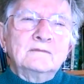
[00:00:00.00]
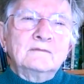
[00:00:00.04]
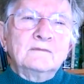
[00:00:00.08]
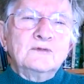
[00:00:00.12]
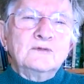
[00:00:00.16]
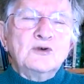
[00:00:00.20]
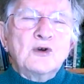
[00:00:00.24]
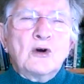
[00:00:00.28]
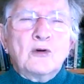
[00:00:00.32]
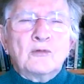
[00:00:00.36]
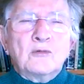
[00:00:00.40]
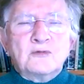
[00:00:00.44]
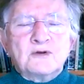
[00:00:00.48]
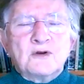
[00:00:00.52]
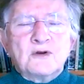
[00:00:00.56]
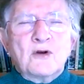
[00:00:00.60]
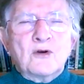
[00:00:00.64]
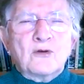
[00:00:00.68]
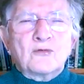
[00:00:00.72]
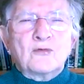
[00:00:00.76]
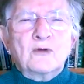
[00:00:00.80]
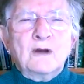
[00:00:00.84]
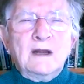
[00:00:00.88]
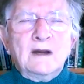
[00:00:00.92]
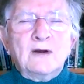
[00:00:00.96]
Job's
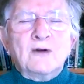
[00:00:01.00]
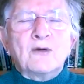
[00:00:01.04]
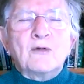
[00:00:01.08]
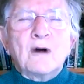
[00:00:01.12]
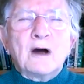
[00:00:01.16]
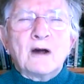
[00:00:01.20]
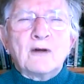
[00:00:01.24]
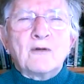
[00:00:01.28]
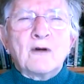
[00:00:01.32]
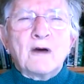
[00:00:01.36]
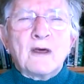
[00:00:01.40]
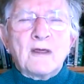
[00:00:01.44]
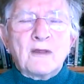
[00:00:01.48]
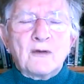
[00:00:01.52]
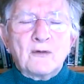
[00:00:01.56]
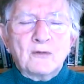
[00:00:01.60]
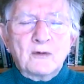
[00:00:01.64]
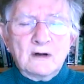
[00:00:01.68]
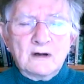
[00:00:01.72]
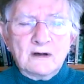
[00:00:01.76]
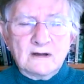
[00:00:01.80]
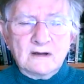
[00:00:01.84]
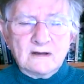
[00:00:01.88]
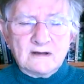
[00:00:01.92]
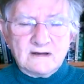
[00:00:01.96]
not really quite right the
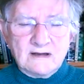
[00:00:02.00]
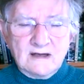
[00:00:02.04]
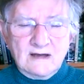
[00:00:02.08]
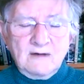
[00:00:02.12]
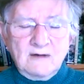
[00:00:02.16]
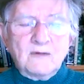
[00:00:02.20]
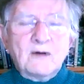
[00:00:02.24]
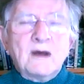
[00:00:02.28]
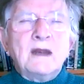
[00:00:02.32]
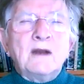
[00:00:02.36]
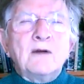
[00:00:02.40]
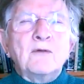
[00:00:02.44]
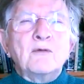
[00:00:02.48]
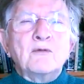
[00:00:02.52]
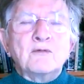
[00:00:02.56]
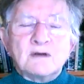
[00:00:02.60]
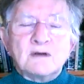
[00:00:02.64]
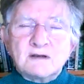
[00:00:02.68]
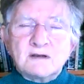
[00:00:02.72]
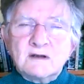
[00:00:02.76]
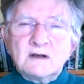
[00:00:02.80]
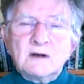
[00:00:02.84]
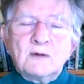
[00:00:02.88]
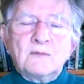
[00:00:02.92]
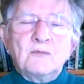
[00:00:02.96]
word, is it? When it
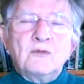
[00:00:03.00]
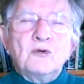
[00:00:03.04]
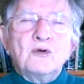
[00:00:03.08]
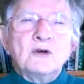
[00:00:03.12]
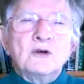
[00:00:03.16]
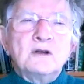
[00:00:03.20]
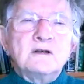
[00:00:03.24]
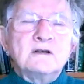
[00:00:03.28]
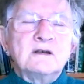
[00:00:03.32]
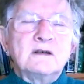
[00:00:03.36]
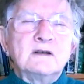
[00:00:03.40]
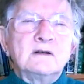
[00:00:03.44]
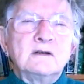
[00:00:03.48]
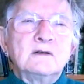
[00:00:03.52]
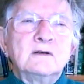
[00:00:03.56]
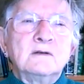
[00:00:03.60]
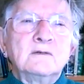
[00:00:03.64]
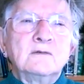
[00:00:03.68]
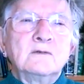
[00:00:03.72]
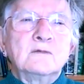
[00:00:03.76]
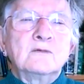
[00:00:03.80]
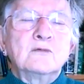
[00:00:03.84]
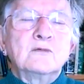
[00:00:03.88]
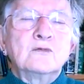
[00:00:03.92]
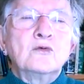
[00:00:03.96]
was still appointed a
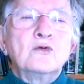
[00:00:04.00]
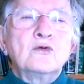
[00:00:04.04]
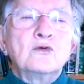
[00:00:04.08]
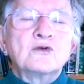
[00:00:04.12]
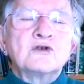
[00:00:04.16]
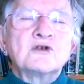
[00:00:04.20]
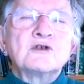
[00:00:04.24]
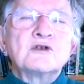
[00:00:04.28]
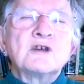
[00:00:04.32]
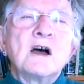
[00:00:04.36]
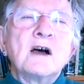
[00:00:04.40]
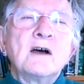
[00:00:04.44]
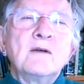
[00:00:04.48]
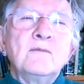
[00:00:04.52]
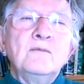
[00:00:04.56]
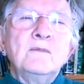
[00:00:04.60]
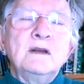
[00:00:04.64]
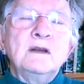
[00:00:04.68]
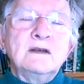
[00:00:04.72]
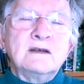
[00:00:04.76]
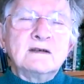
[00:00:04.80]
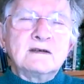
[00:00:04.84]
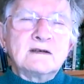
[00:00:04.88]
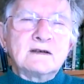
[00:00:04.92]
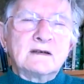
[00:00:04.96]
quarter-time
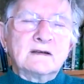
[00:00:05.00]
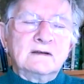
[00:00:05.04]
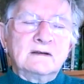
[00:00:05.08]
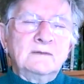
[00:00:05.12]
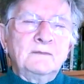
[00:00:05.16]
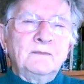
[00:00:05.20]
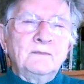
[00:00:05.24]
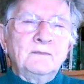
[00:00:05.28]
minister.